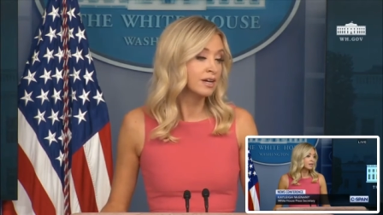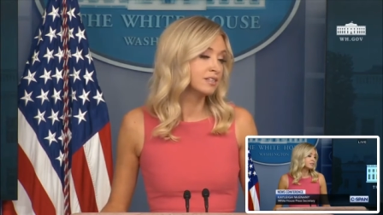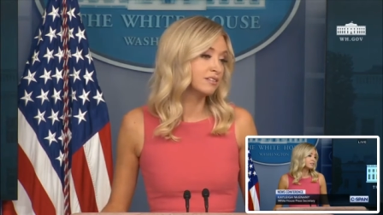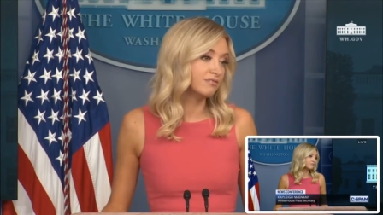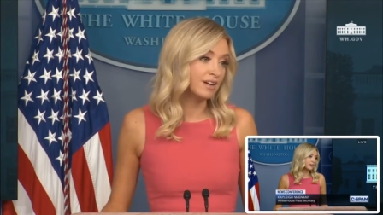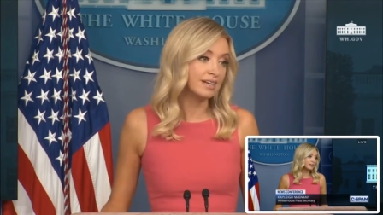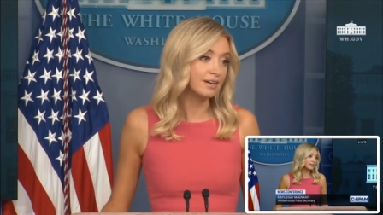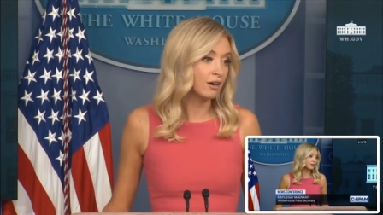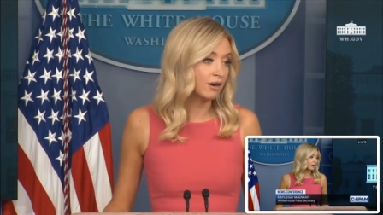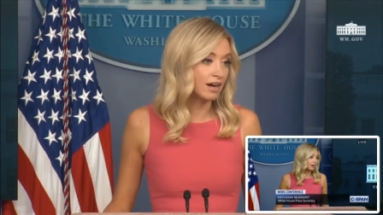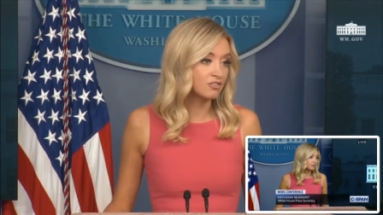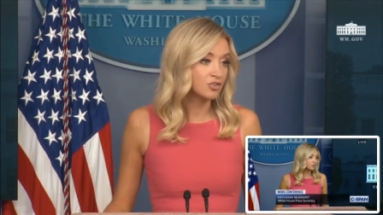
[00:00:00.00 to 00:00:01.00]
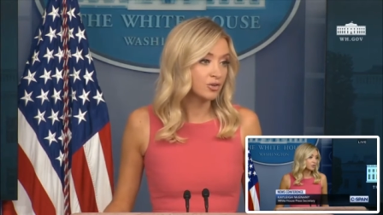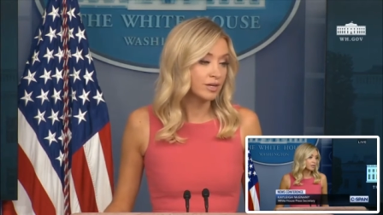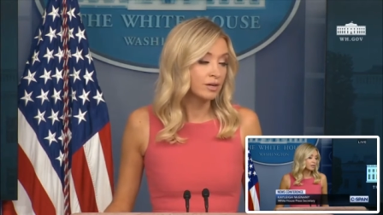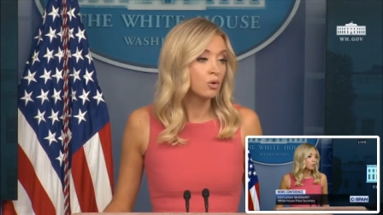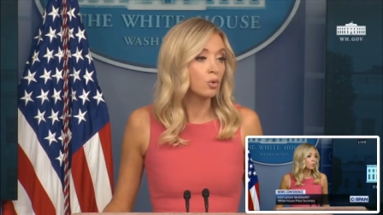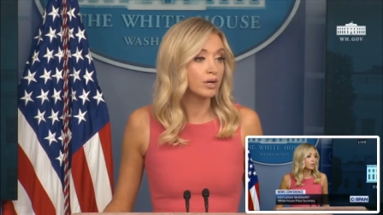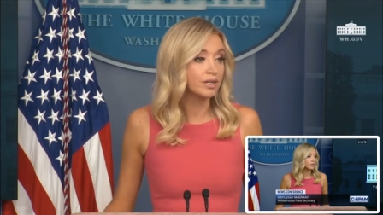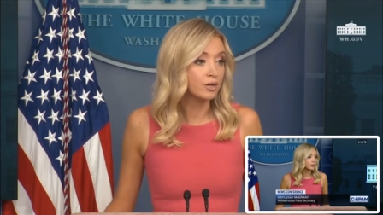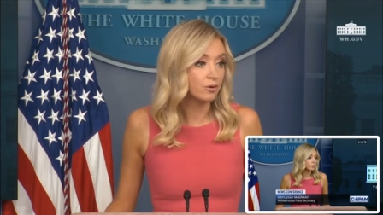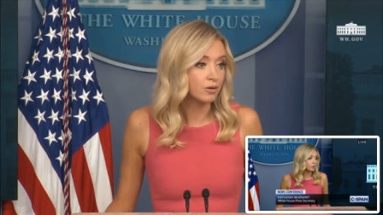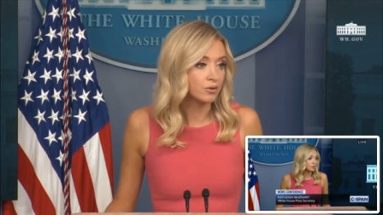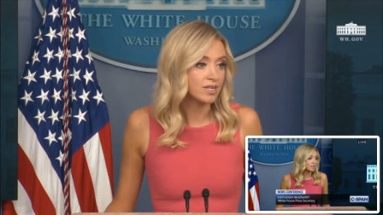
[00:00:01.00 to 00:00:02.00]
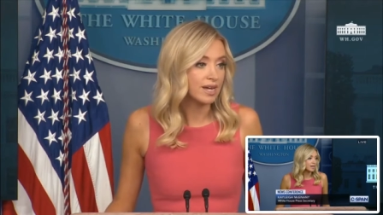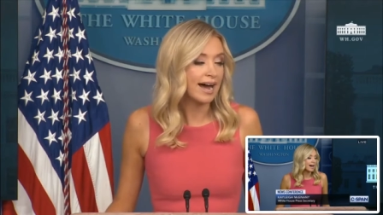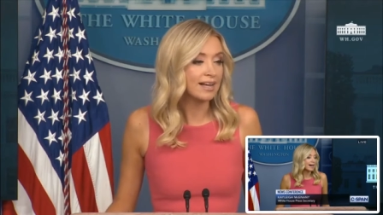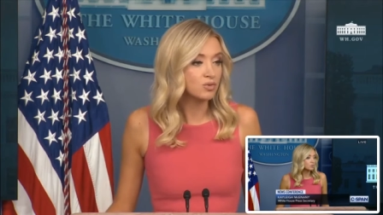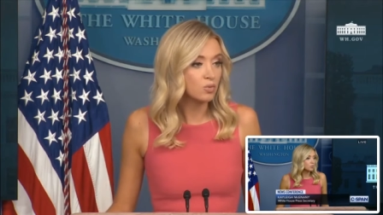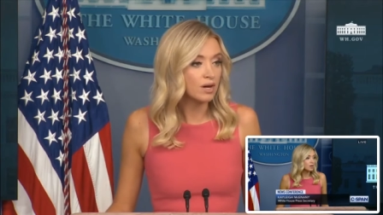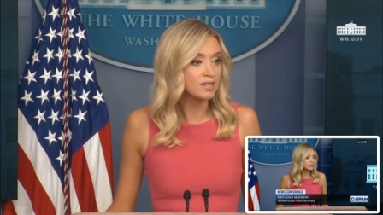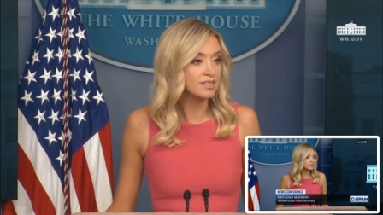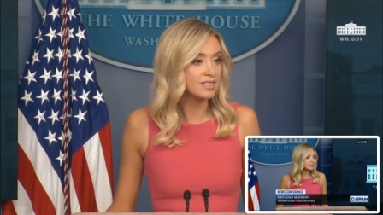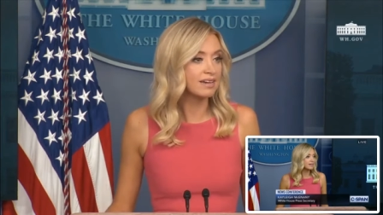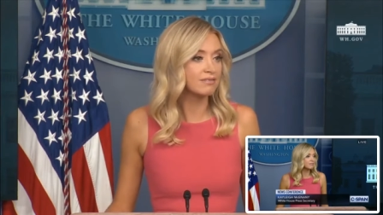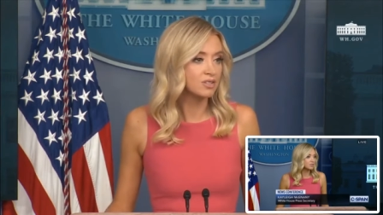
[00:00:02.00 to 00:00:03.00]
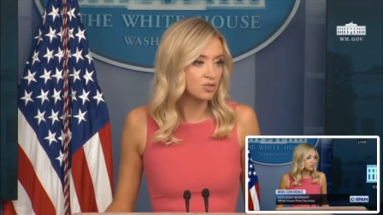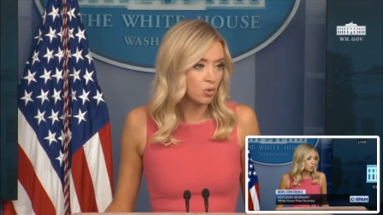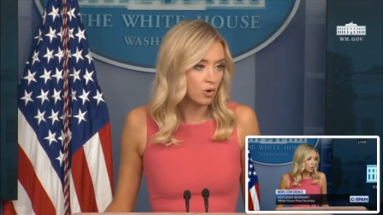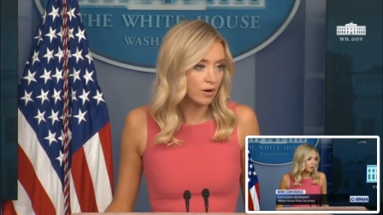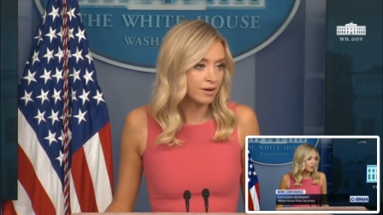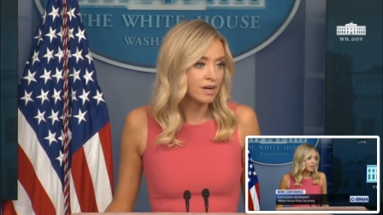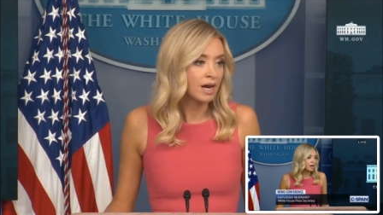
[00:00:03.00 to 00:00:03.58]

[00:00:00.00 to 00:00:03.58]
defending our country were heroes, as was David Dorn,